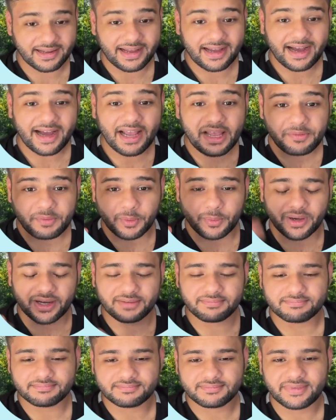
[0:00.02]
Hi everyone.
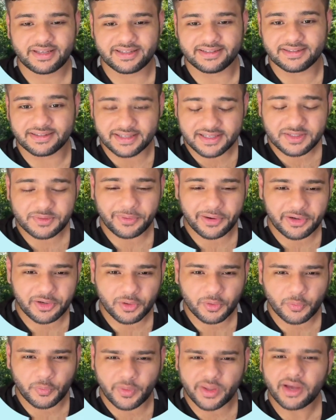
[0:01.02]
In this
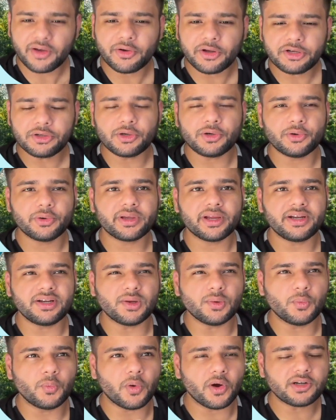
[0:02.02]
video, we are going to look
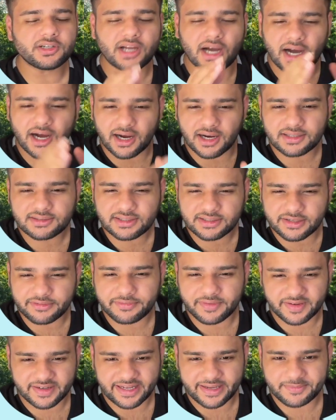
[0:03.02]
into what are the
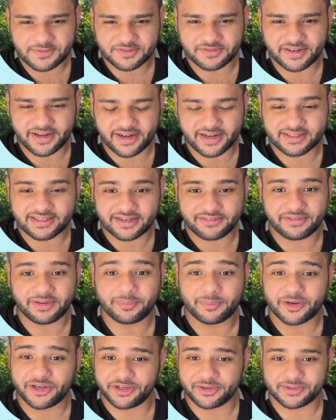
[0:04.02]
different types of data that we
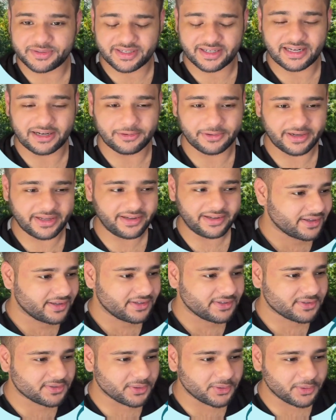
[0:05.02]
produce at Outlier.
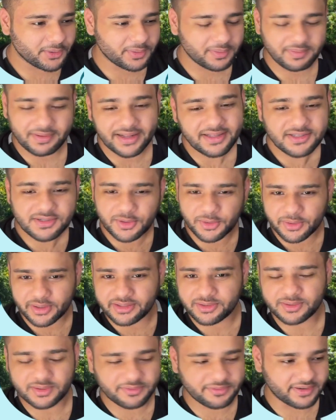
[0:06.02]
So let's look
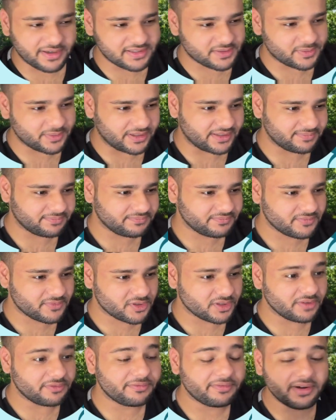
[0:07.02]
into the first one. So
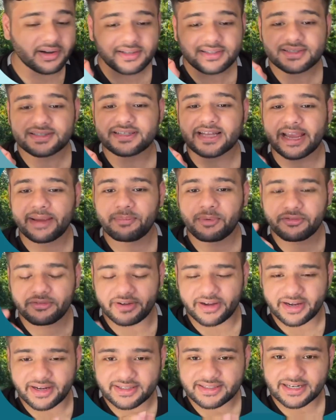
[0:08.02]
the first type of
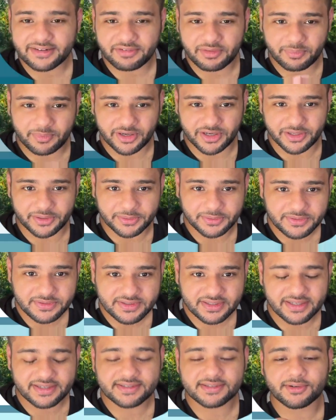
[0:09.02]
data that we produce
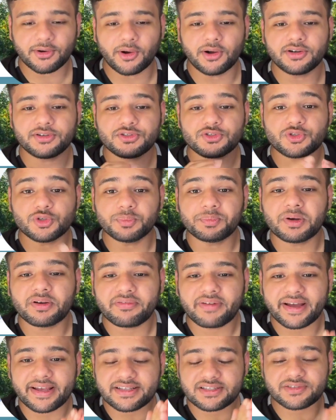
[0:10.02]
is called
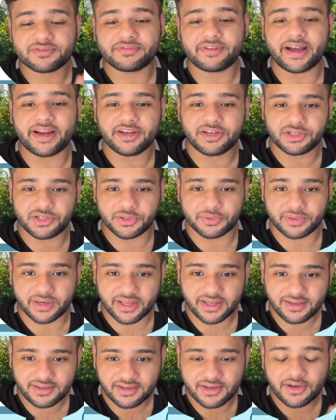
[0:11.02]
supervised fine
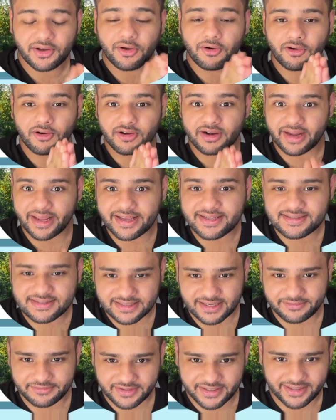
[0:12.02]
tuning or
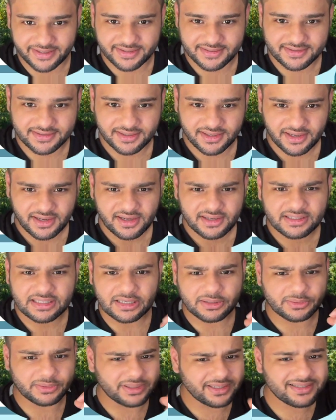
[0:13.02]
SFTs.
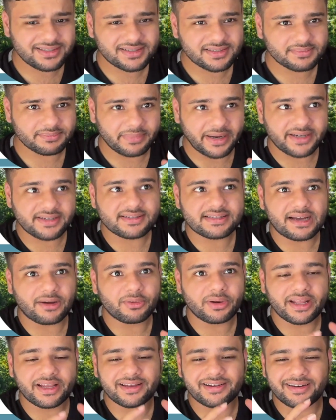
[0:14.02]
Now this might sound
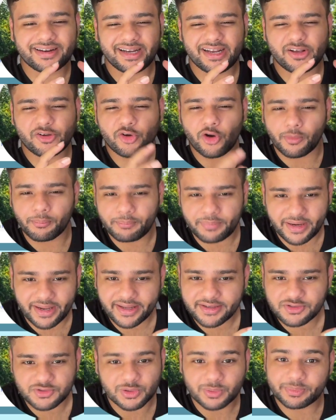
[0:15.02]
like a really
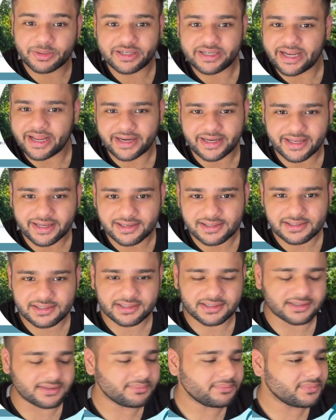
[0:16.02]
complex, super technical
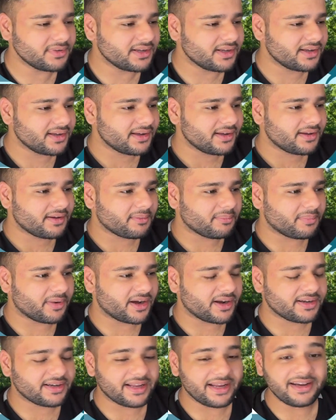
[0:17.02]
term,
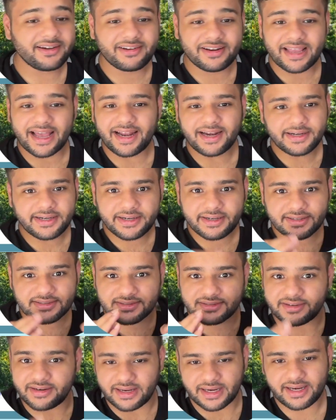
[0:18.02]
but in reality, it is
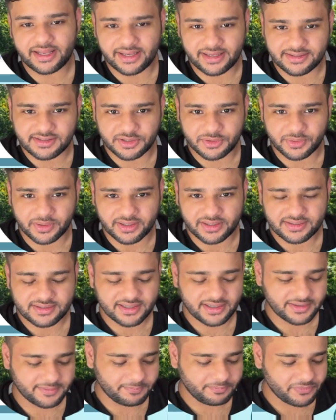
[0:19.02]
really easy to
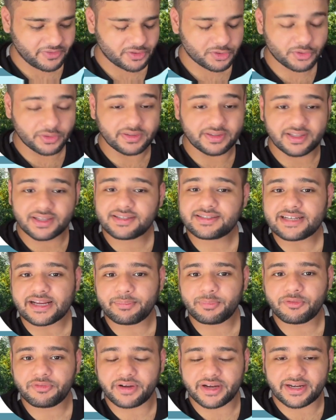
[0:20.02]
understand. So in this type
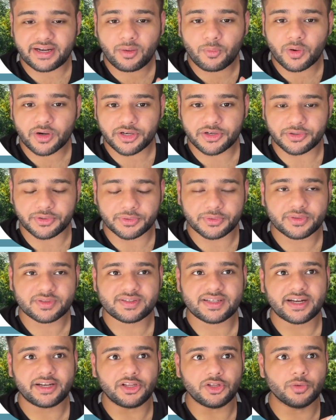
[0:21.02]
of data, what you do is
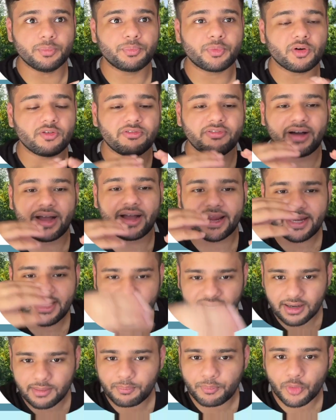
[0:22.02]
that you provide
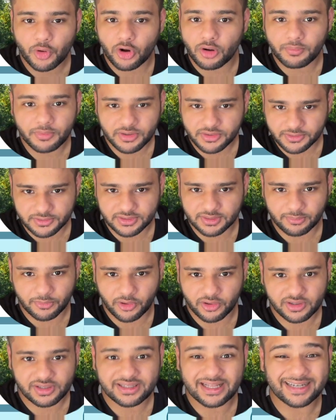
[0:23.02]
a prompt to the
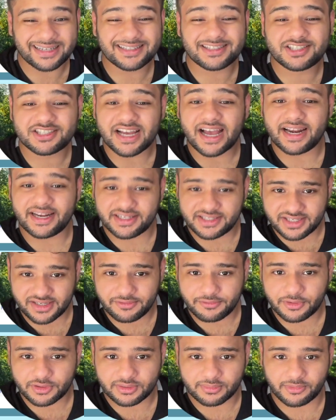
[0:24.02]
model that is challenging
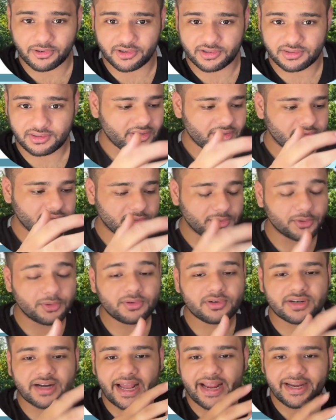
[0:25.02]
for the model. You
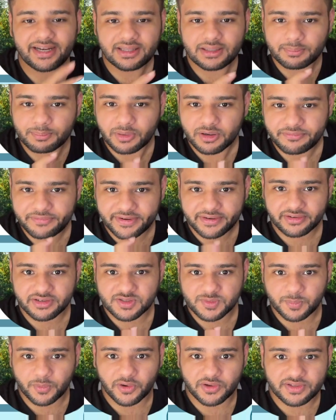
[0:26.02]
write the perfect
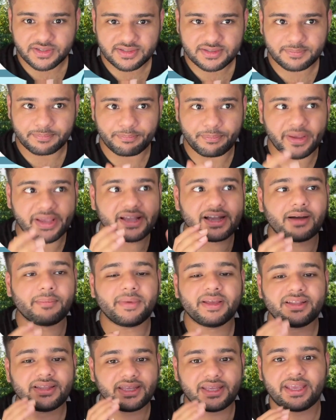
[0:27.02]
response,
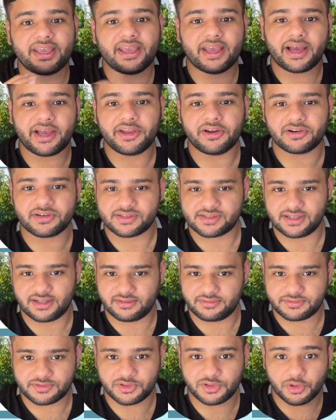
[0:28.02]
becoming the AI yourself.
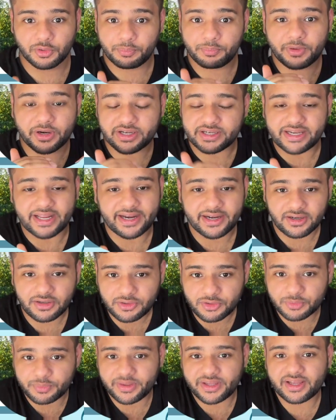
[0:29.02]
So you pretend
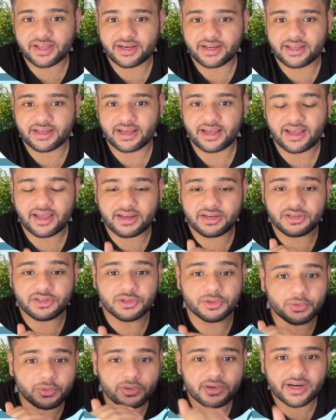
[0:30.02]
to be an AI and
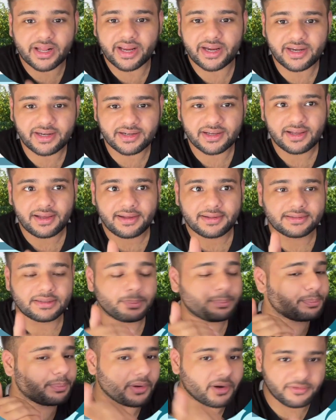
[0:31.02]
you write the
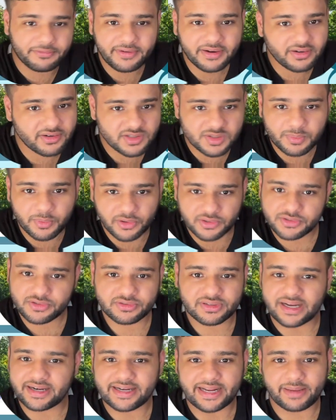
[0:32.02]
perfect response to
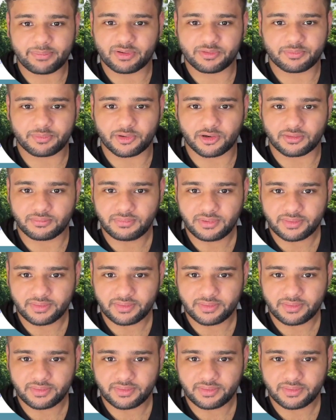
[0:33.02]
that type of prompt.